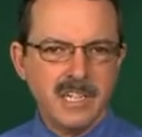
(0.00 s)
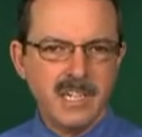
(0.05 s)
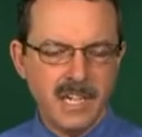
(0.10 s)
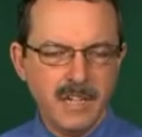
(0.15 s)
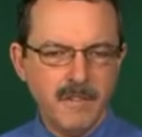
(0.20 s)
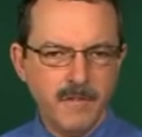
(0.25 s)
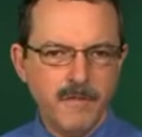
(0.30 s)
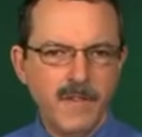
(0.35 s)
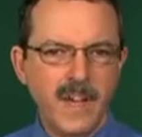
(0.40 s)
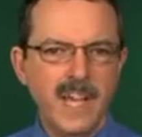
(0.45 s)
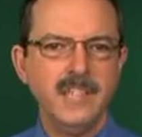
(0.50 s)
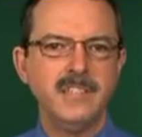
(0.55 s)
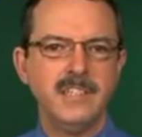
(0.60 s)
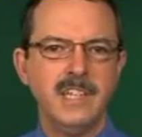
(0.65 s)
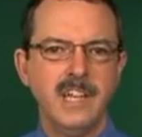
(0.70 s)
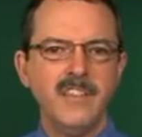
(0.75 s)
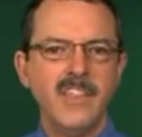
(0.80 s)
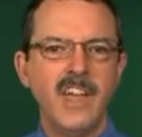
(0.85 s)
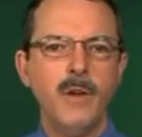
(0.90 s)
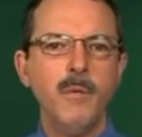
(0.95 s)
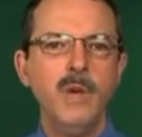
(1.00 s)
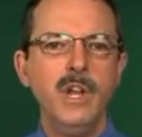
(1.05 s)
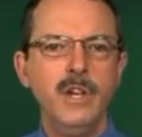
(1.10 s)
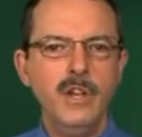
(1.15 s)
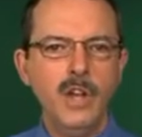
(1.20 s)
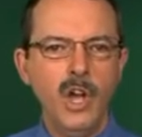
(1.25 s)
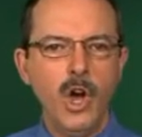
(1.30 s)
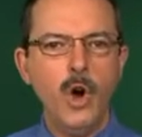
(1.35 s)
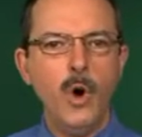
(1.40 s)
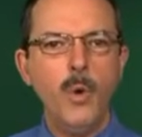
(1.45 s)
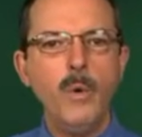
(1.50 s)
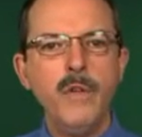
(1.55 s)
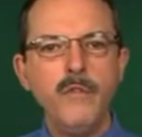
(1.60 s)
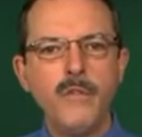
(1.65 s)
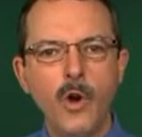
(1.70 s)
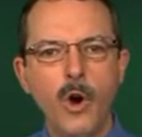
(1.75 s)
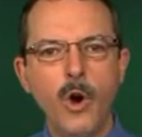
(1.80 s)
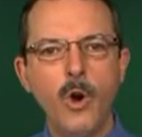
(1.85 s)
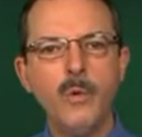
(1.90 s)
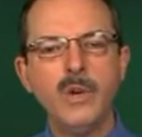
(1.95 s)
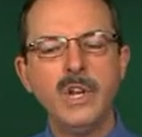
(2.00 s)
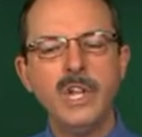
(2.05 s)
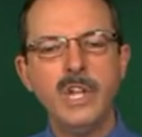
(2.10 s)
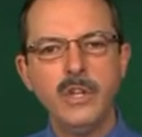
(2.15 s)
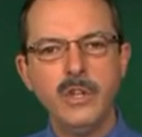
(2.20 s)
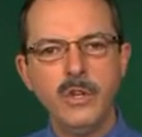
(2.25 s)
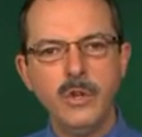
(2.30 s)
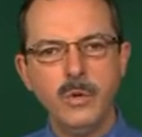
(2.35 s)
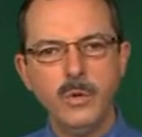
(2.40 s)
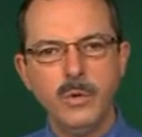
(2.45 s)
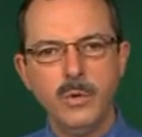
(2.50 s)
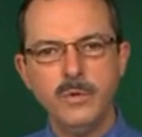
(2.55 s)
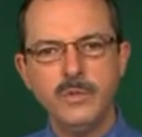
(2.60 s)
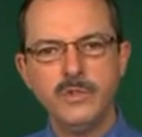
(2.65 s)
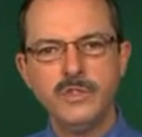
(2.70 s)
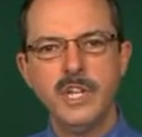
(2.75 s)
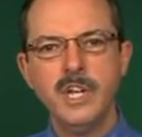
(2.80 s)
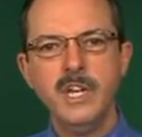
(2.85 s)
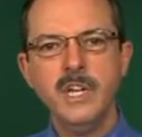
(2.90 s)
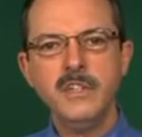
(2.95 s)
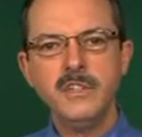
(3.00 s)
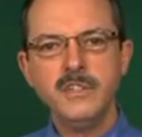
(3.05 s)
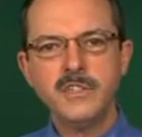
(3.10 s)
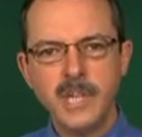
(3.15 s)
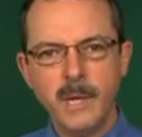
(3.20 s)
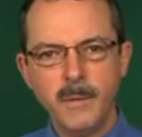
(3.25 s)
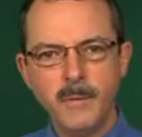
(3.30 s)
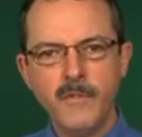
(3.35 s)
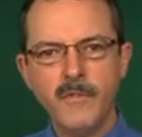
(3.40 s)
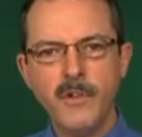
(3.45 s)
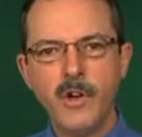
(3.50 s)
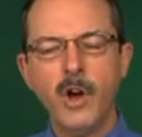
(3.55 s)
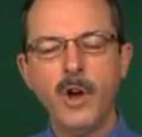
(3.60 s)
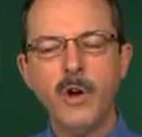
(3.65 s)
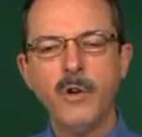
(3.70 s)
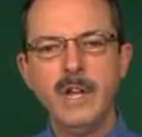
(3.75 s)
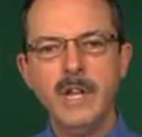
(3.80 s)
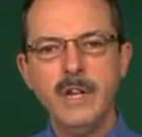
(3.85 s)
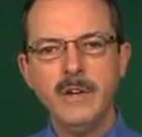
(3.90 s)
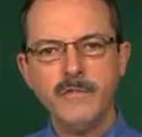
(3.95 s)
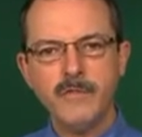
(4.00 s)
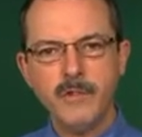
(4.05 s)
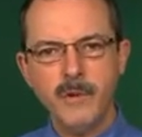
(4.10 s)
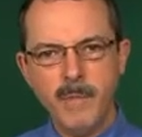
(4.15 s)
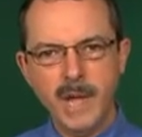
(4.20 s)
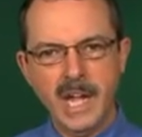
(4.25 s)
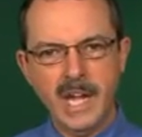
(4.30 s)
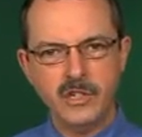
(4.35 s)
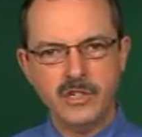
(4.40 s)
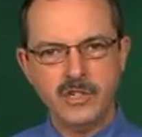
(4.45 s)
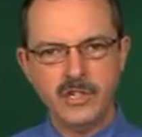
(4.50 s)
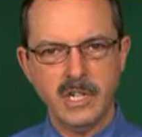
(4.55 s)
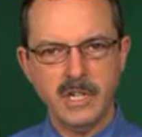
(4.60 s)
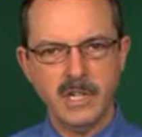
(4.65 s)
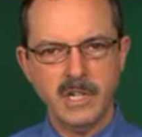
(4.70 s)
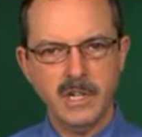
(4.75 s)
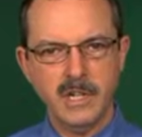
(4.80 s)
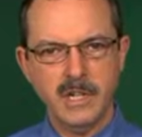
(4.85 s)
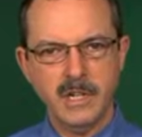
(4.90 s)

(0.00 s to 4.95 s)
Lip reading: confessing that we know we've already used some of our information.